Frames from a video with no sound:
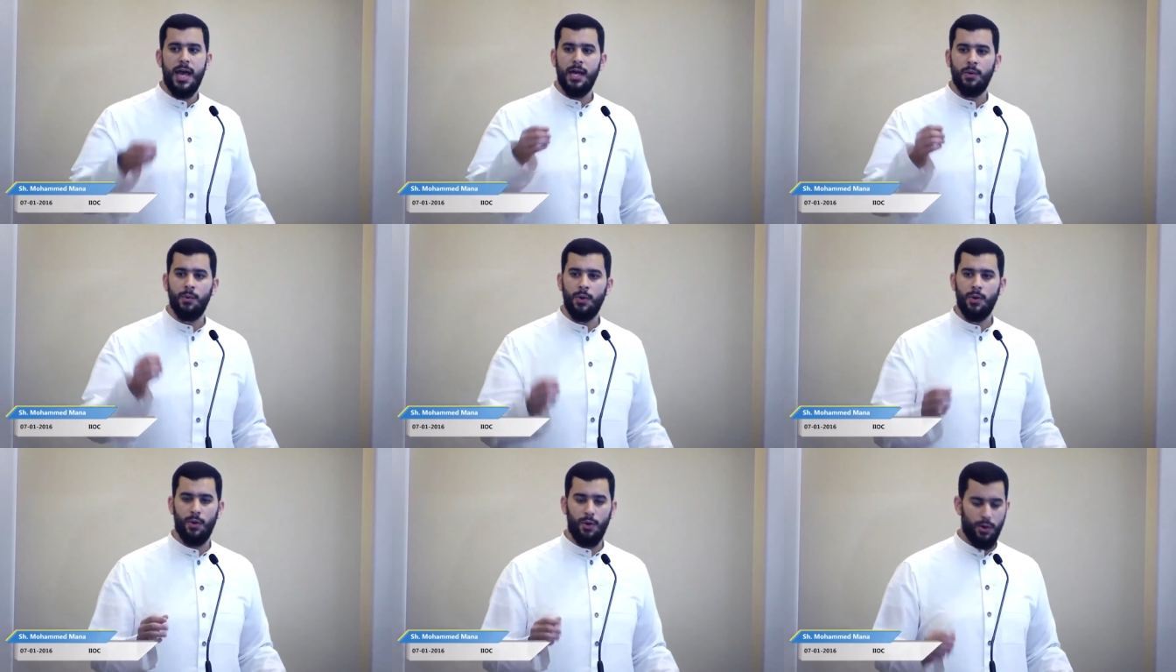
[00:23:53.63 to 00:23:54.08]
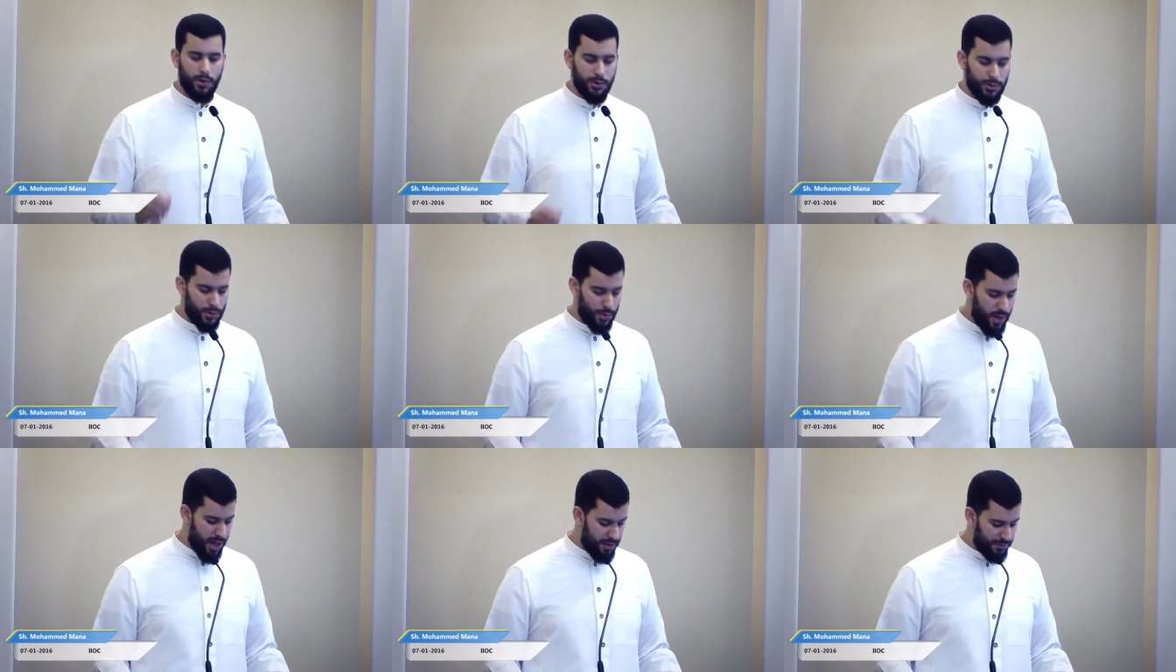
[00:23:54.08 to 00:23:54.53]
and we'll
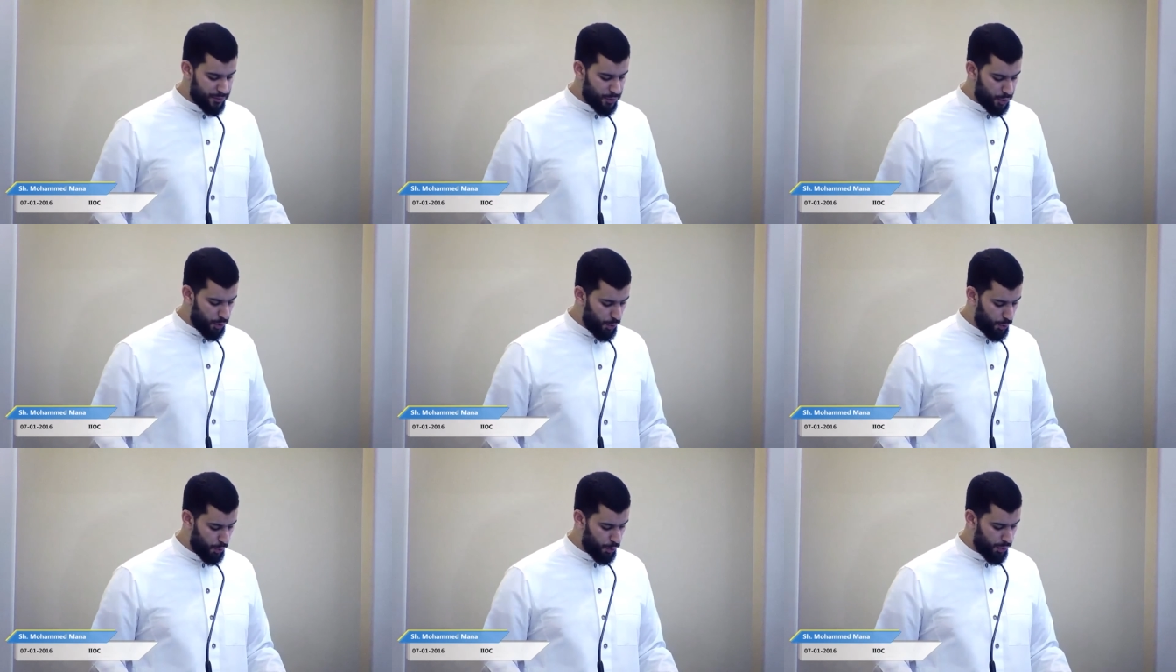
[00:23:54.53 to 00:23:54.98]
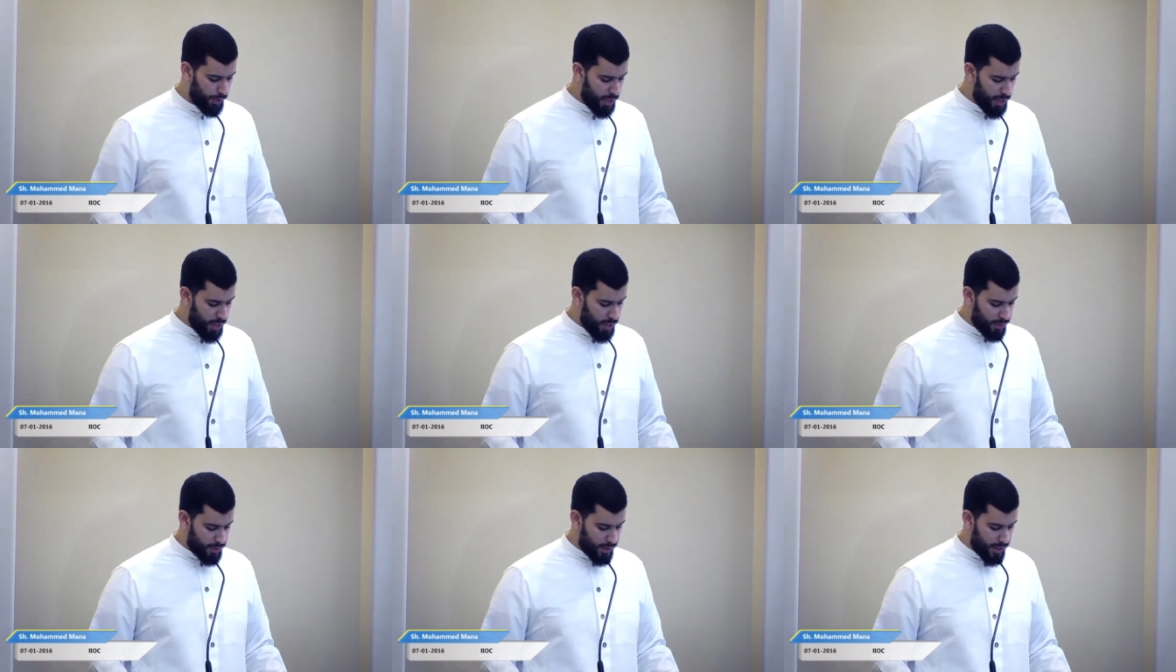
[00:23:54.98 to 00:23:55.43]
also have suhoor
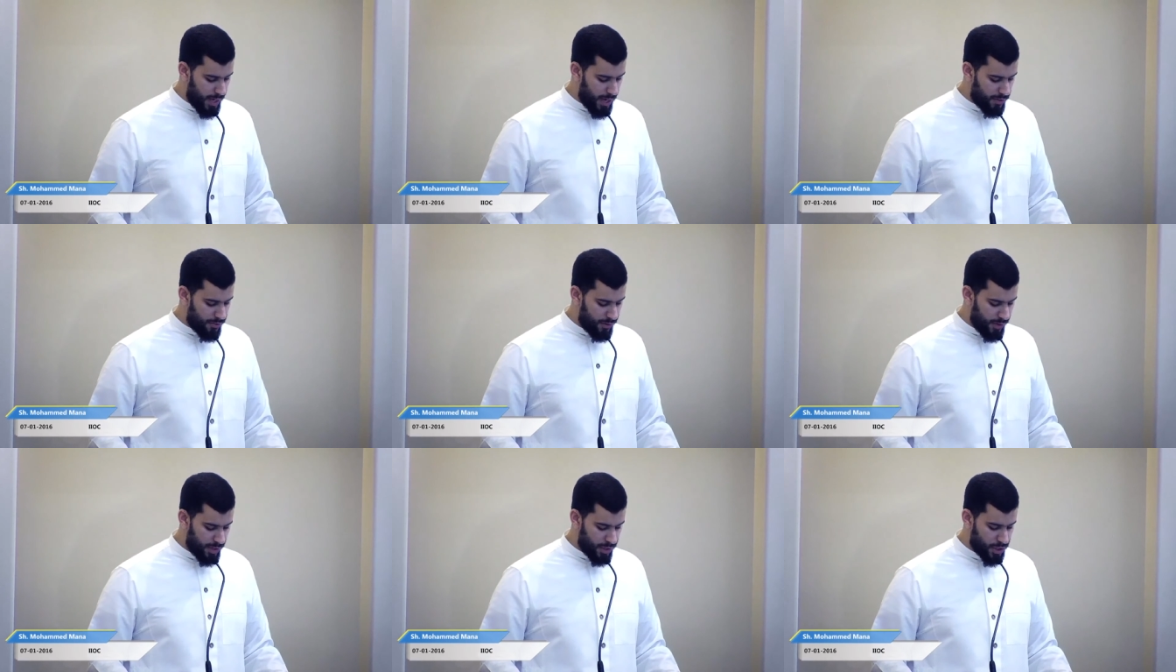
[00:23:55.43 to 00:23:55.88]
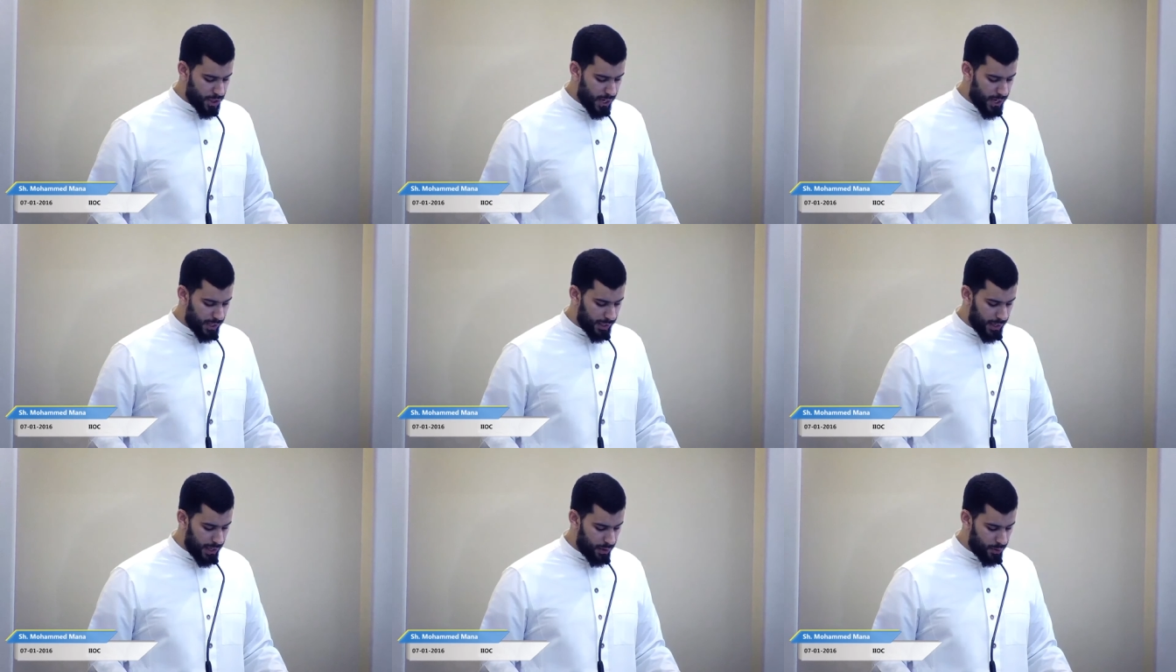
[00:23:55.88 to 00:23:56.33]
together,
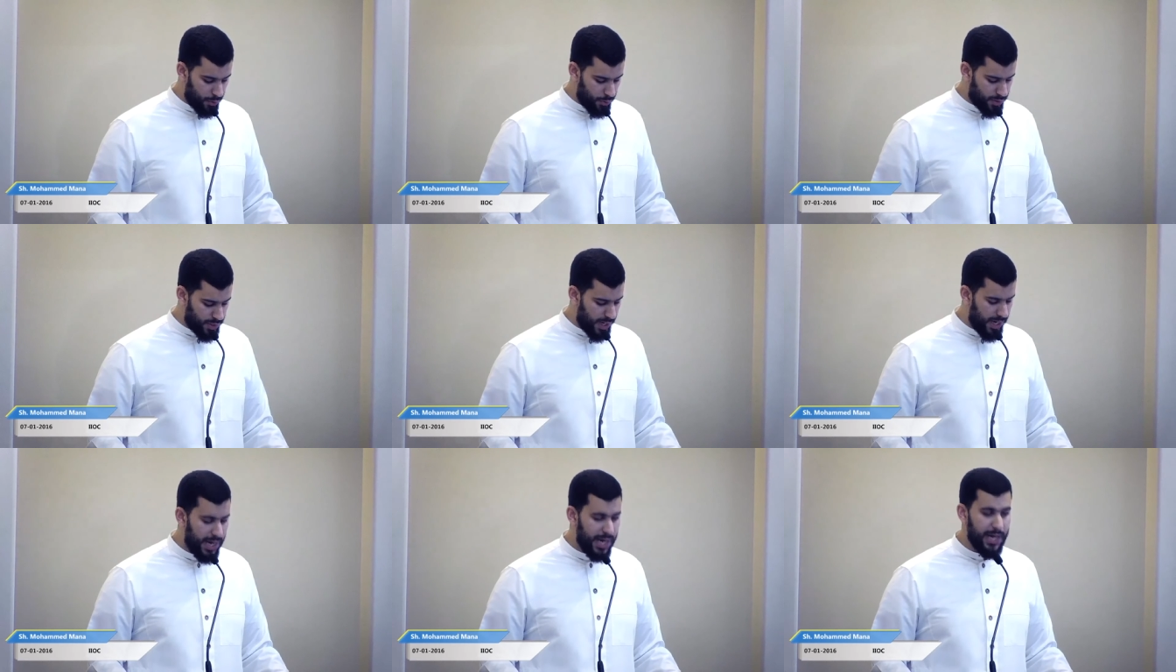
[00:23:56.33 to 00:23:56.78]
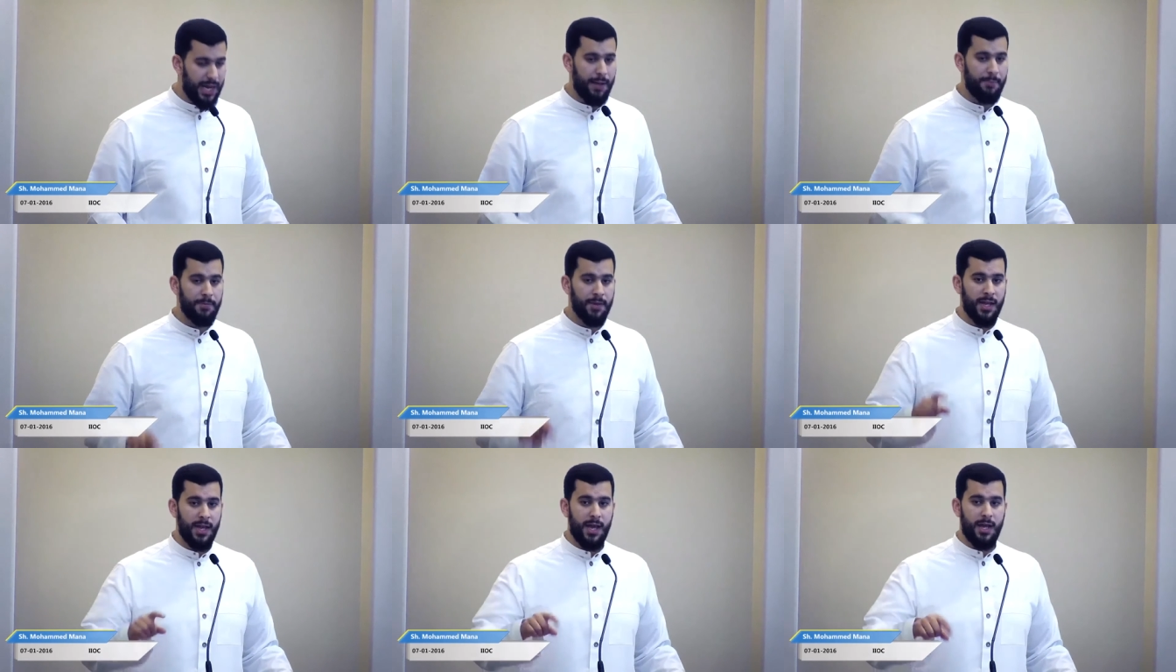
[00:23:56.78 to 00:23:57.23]
inshaAllah
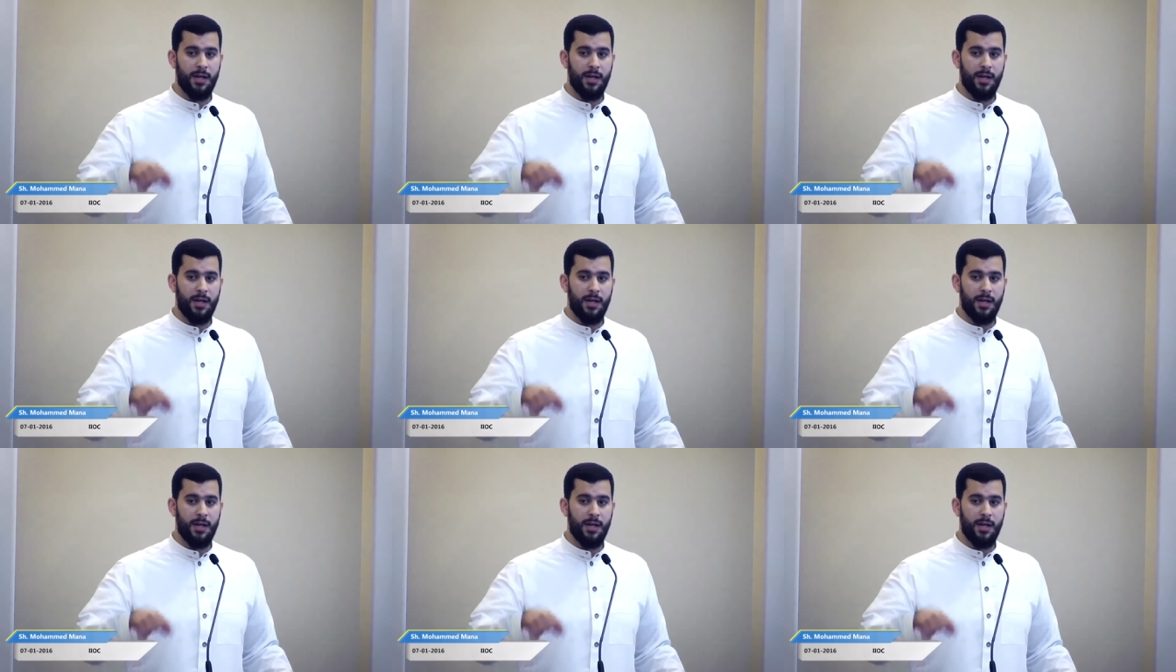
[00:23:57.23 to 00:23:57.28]
ta'ala.